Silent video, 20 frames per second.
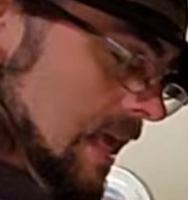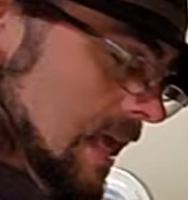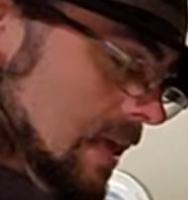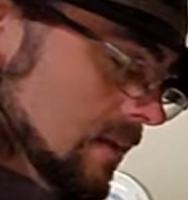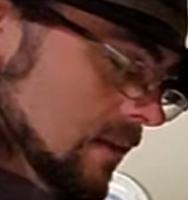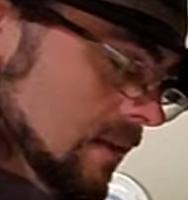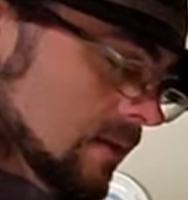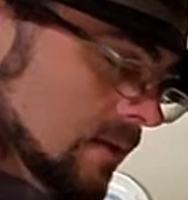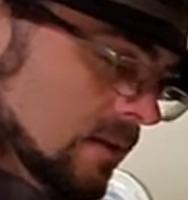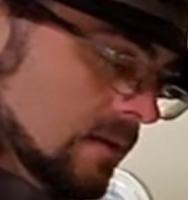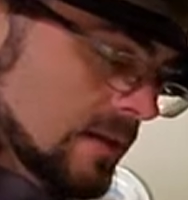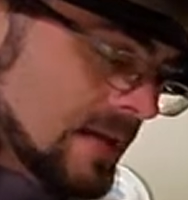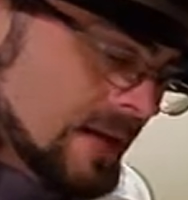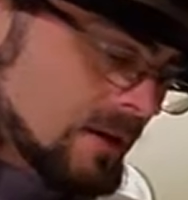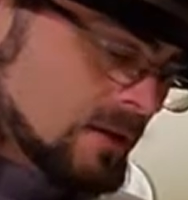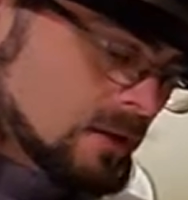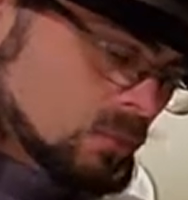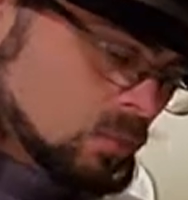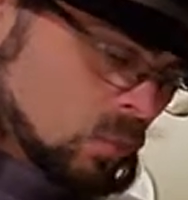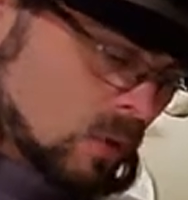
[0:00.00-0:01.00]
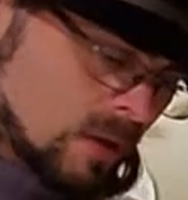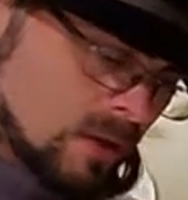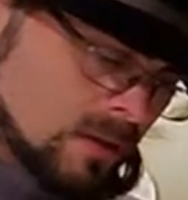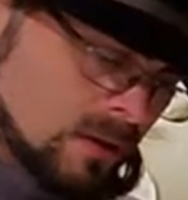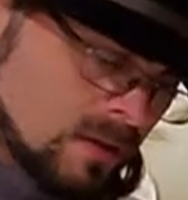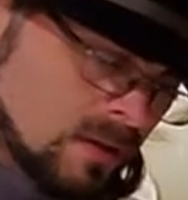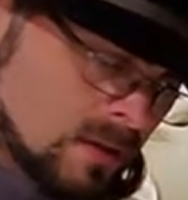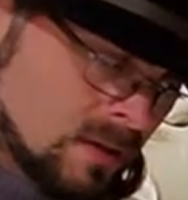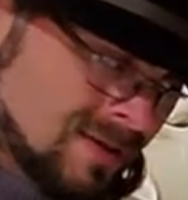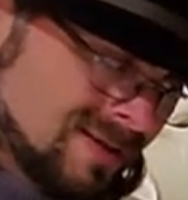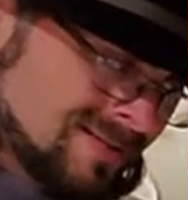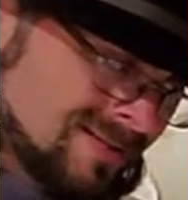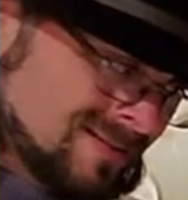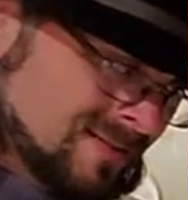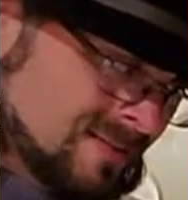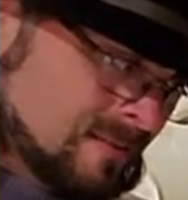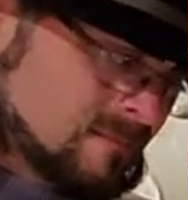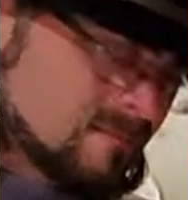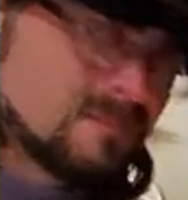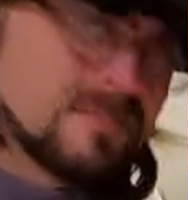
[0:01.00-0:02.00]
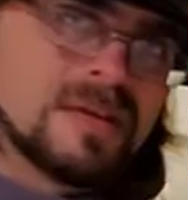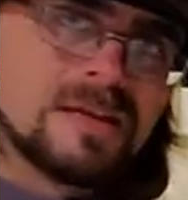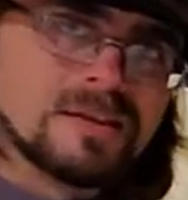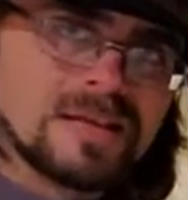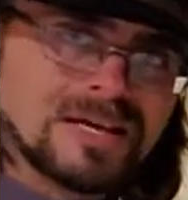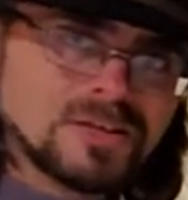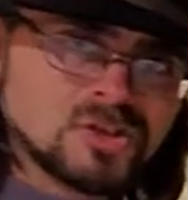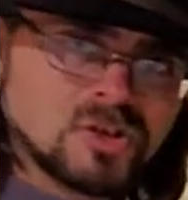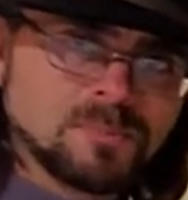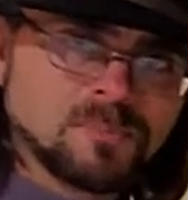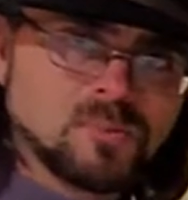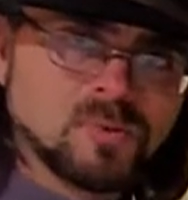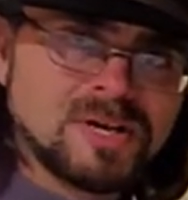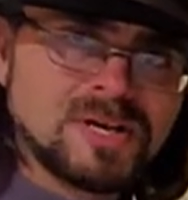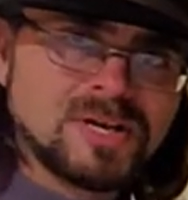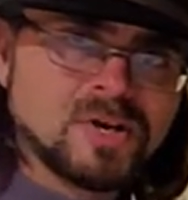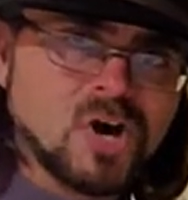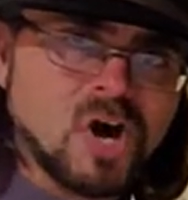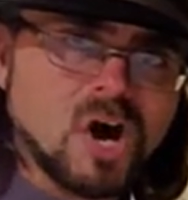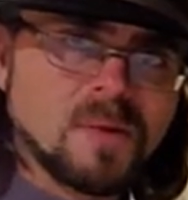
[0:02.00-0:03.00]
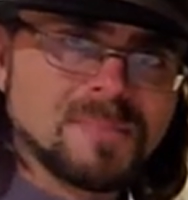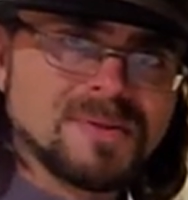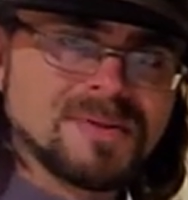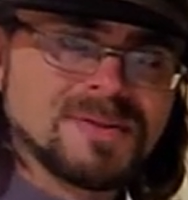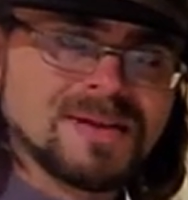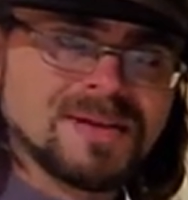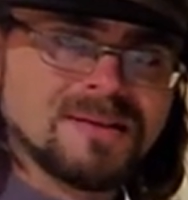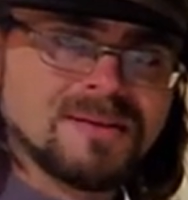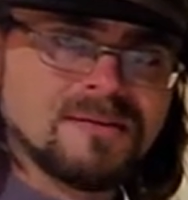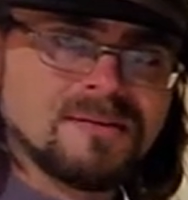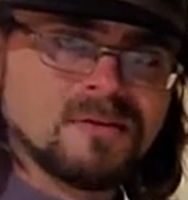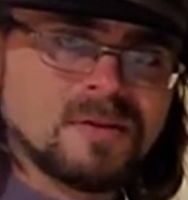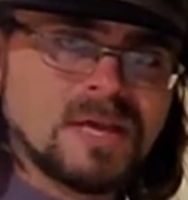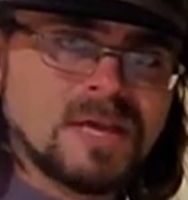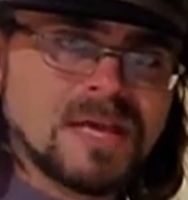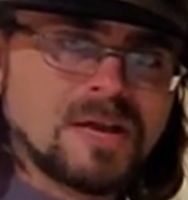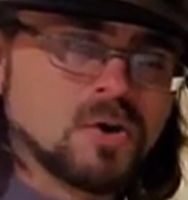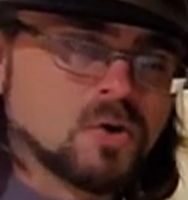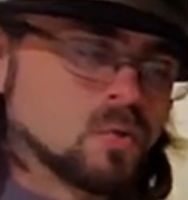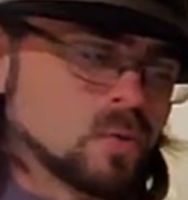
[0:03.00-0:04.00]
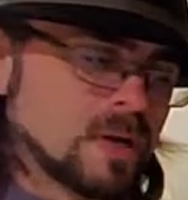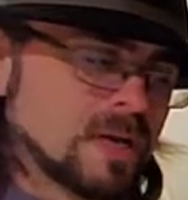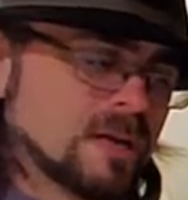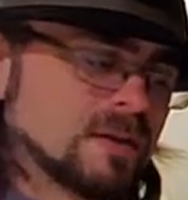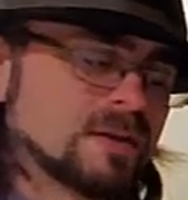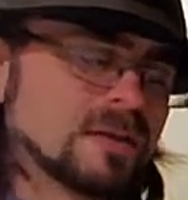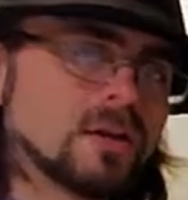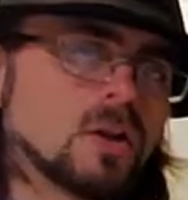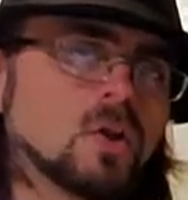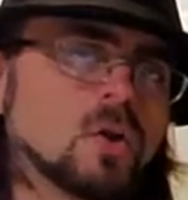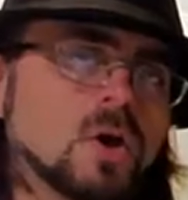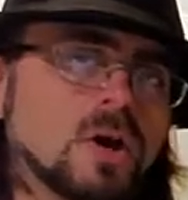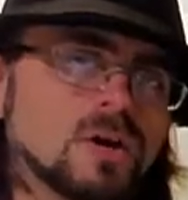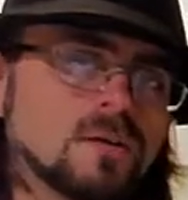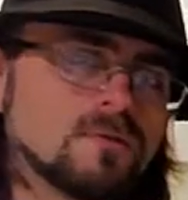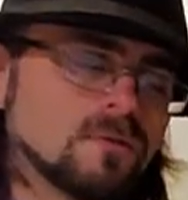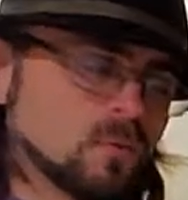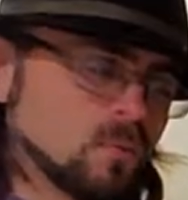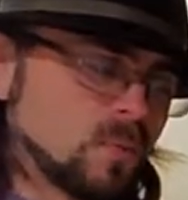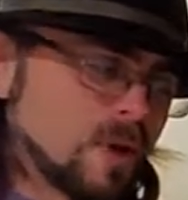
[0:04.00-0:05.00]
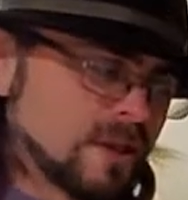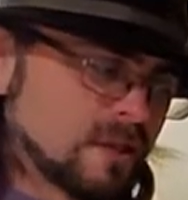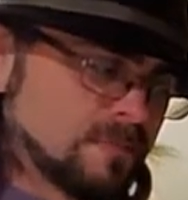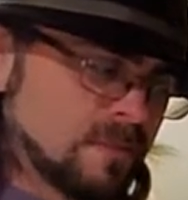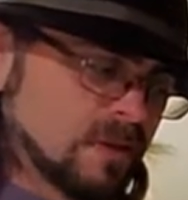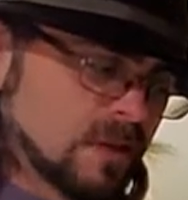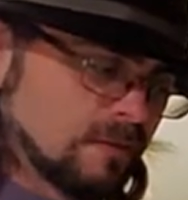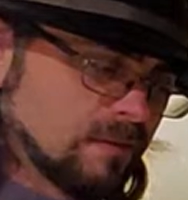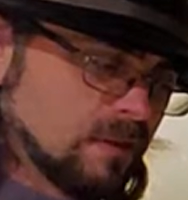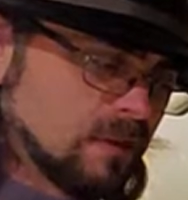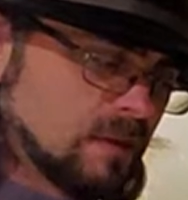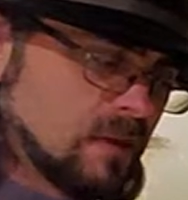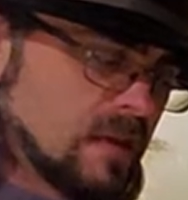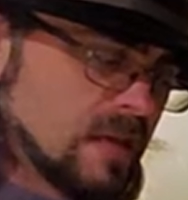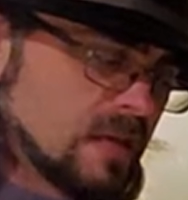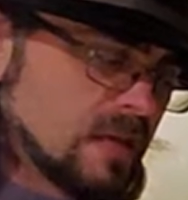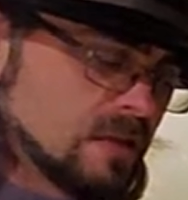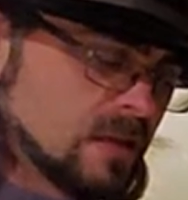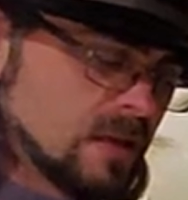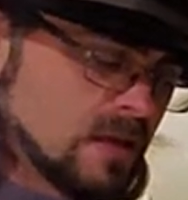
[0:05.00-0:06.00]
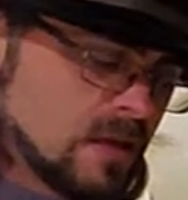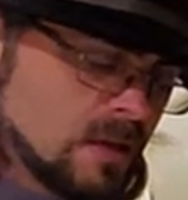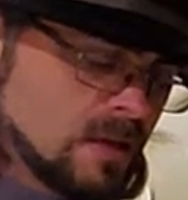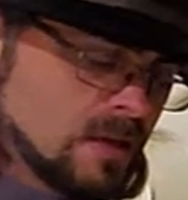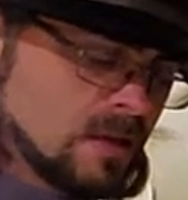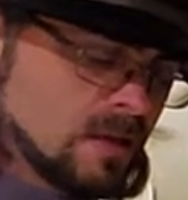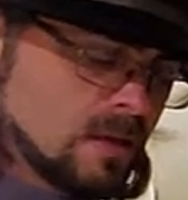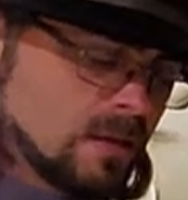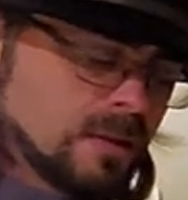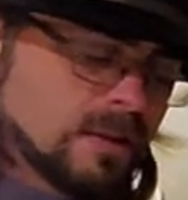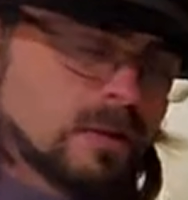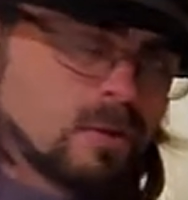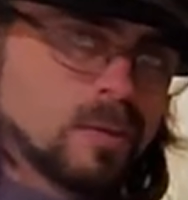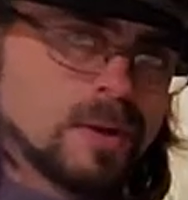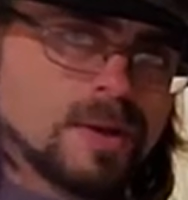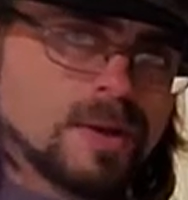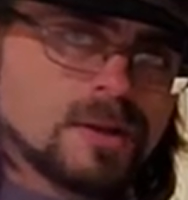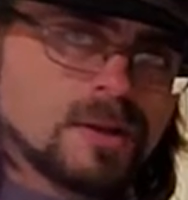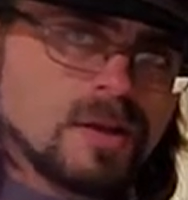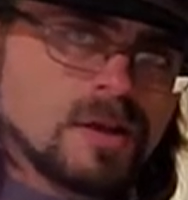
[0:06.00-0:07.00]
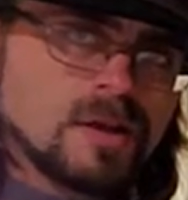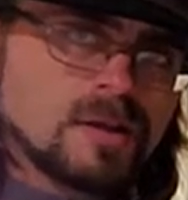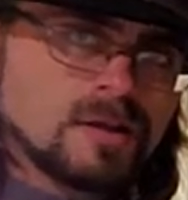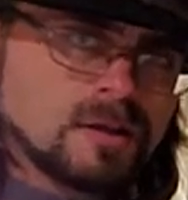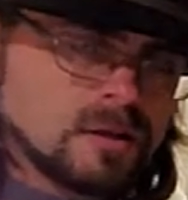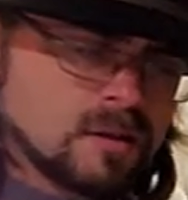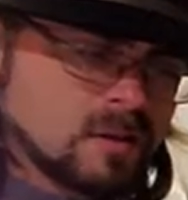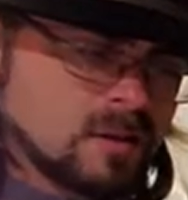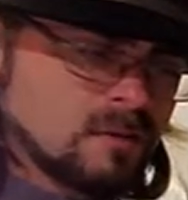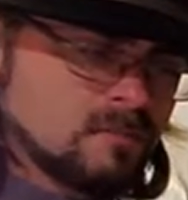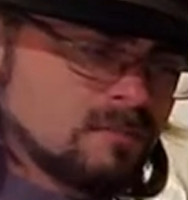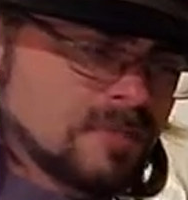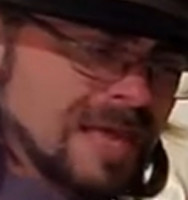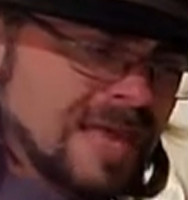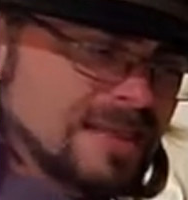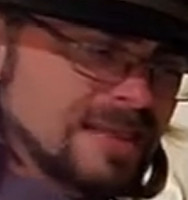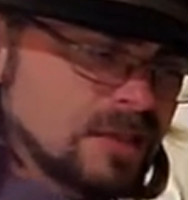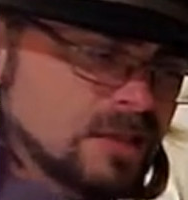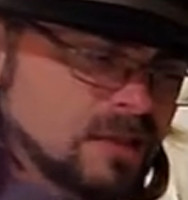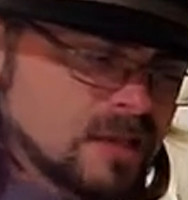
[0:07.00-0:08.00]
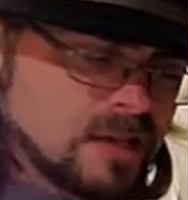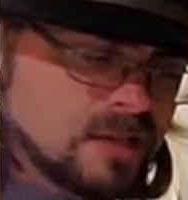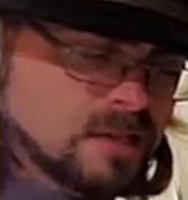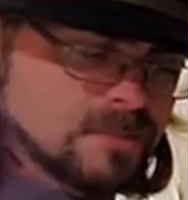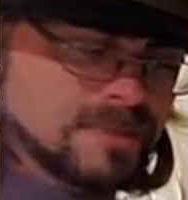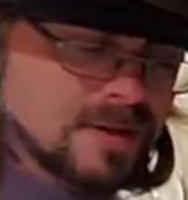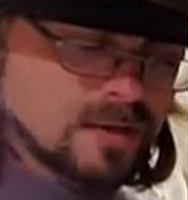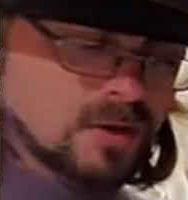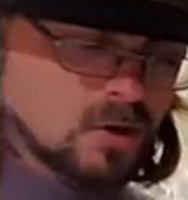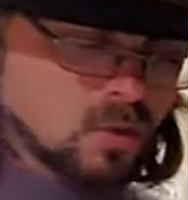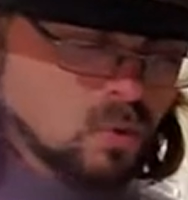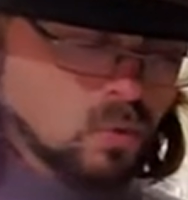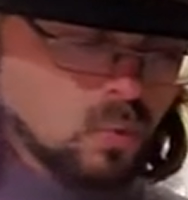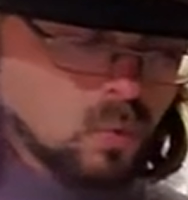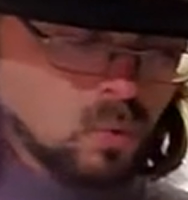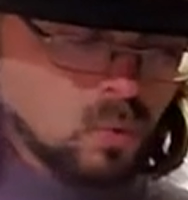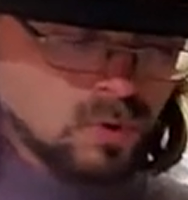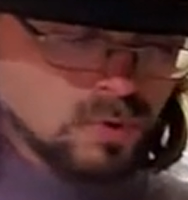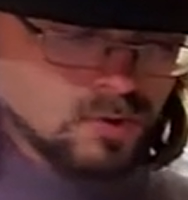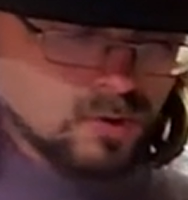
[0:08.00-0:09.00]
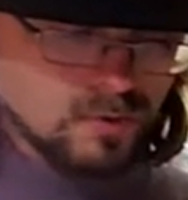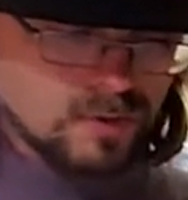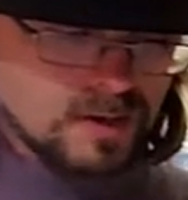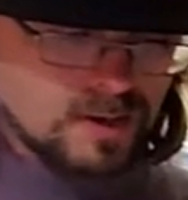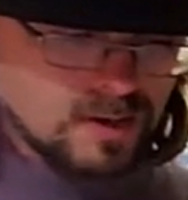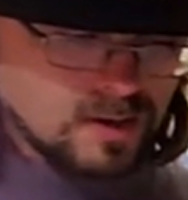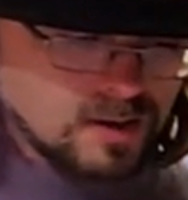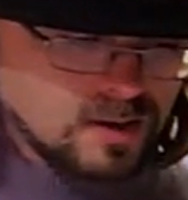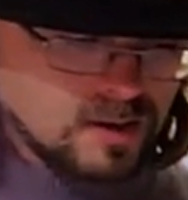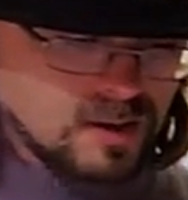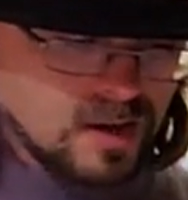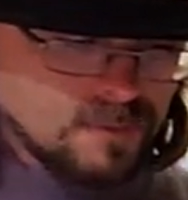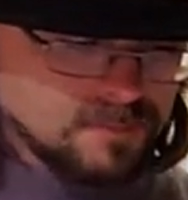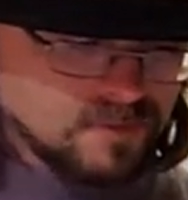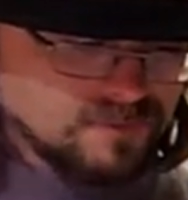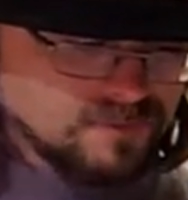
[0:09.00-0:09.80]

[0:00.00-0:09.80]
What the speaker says: And then the next one is actually a pretty common ingredient in a lot of the recipes I've seen. Soy sauce, and this takes about a 1/4 cup